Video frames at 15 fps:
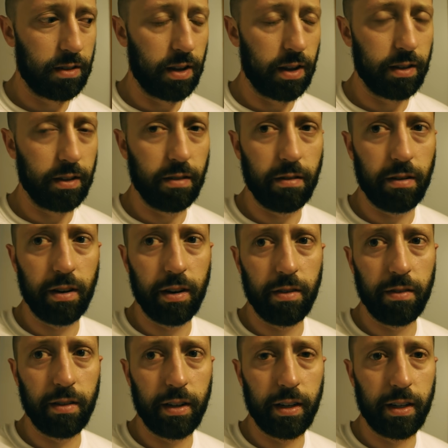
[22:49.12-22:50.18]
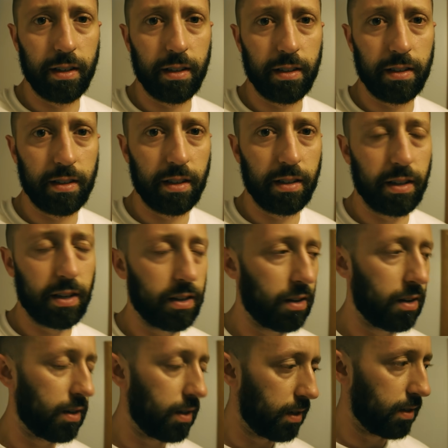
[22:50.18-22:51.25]
10.30 on like a Sunday
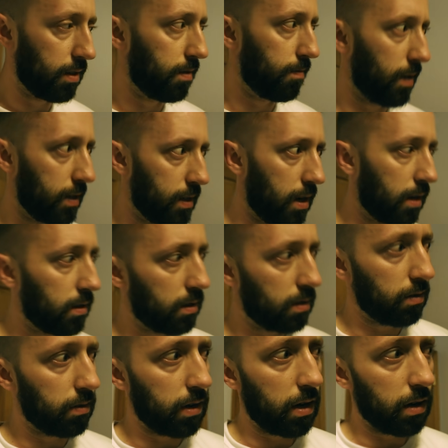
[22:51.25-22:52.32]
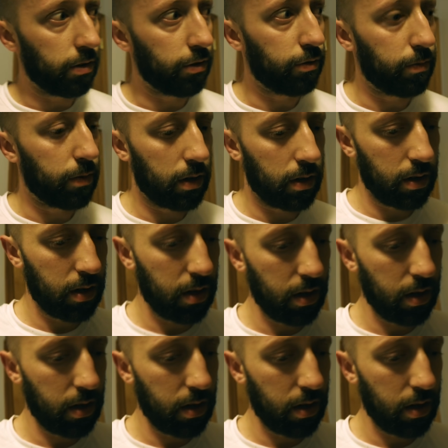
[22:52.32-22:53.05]
night and my dad's still not home.